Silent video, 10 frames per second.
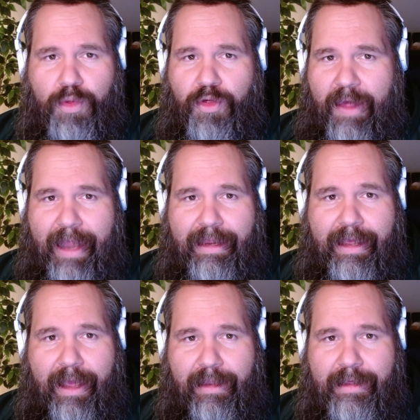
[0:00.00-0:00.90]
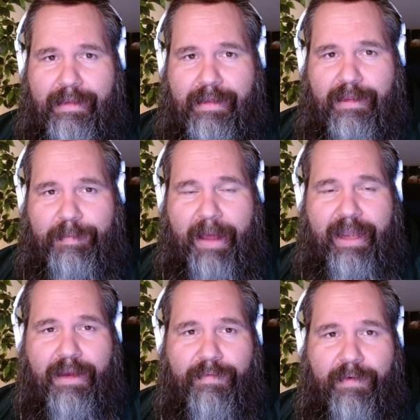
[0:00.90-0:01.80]
Chad Kelly
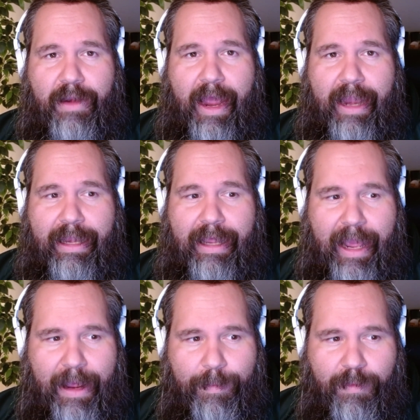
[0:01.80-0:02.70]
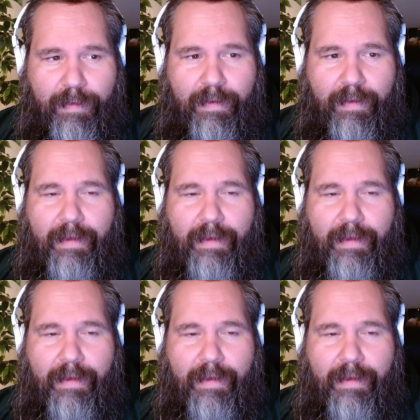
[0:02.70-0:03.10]
suspended for 9 games.